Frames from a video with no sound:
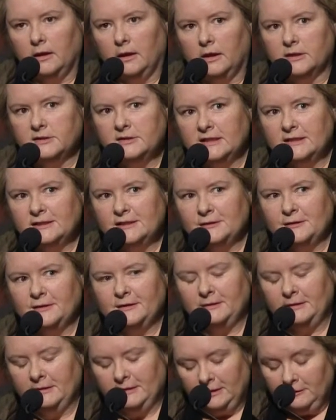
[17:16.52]
I said
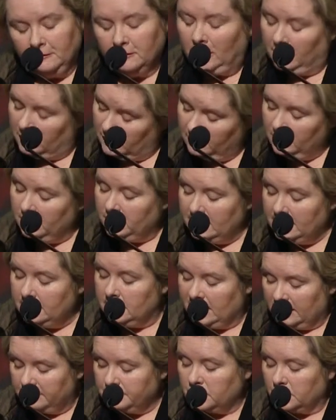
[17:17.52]
to
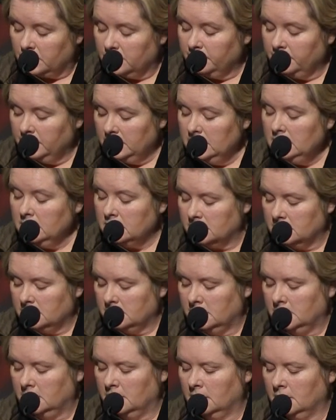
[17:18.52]
the upshot of it
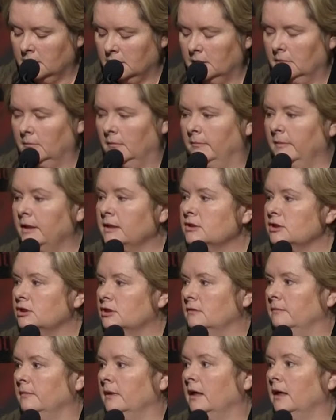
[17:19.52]
is, much
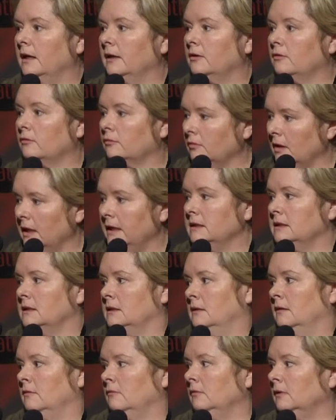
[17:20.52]
to my
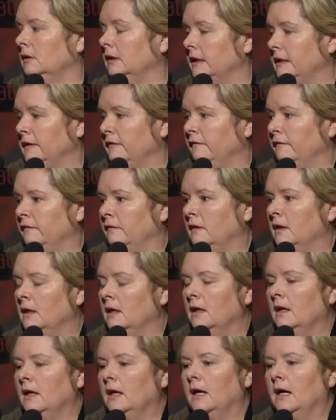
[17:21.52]
great relief,
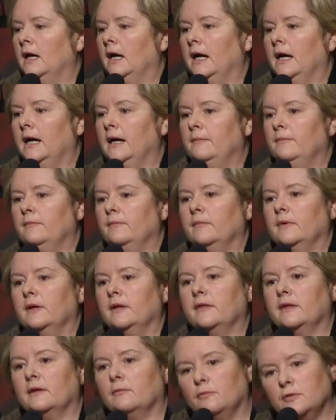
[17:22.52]

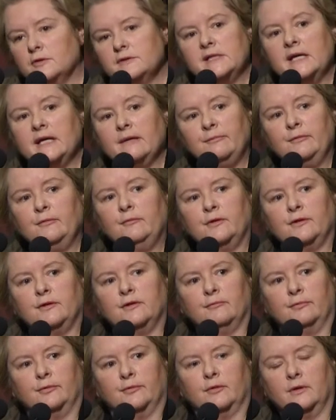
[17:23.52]
that what's happened with
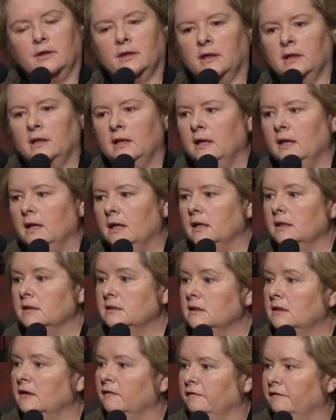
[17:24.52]
the book
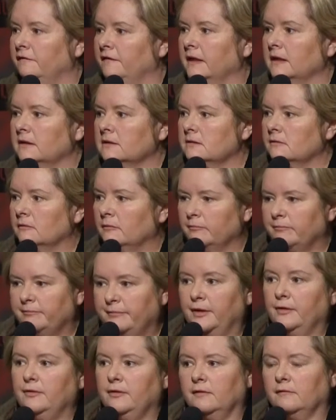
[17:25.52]
is that in fact
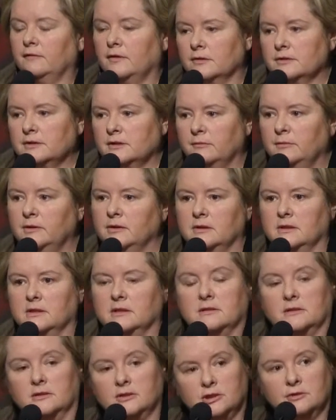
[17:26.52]
both of those
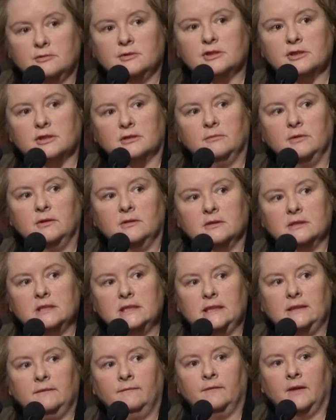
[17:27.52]
communities, the Jewish
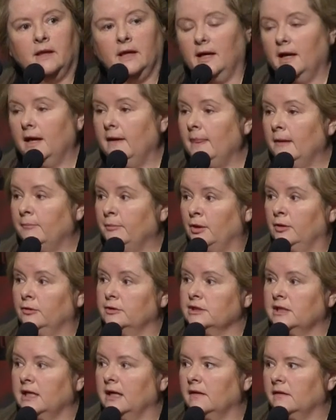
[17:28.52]
community and the
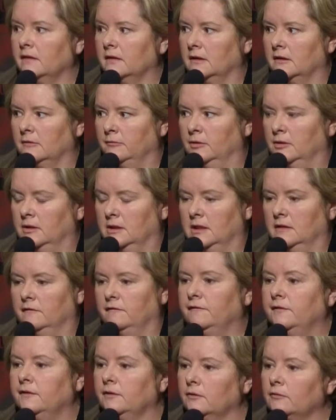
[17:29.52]
Polish Catholic community,
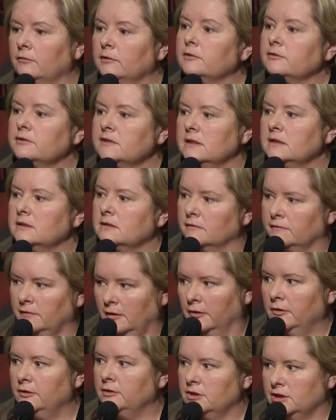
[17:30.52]
feel a real sense of
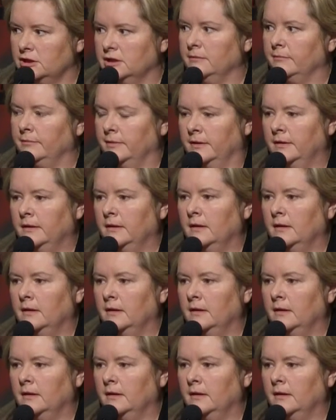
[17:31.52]
ownership